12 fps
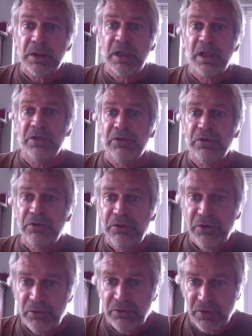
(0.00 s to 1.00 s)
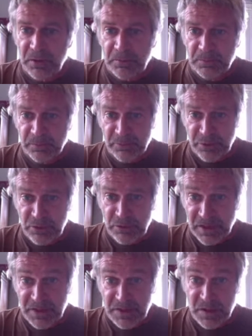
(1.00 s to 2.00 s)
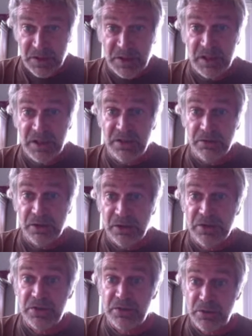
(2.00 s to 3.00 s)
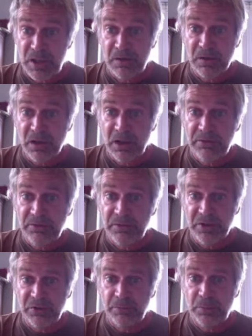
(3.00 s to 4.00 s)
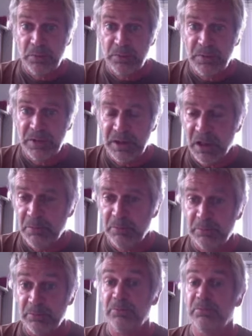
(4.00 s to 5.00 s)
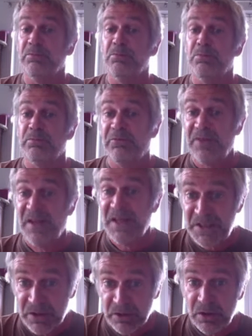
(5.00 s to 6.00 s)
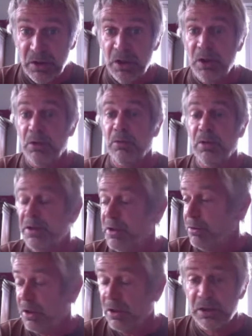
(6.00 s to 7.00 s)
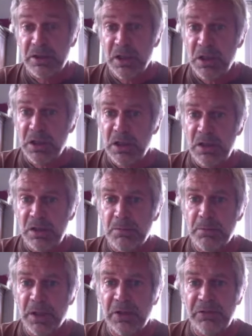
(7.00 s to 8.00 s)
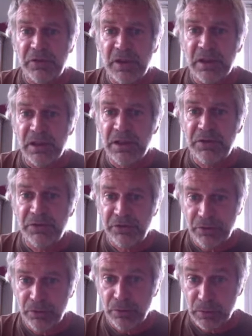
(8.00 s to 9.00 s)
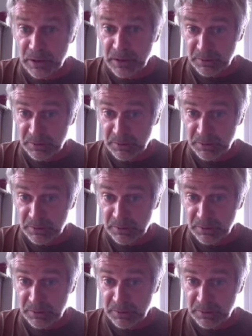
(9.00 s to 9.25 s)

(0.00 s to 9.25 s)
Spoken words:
Okay, so first off, neuroplasticity, so it occurs throughout life. It's probably faster when you are younger, but it leads to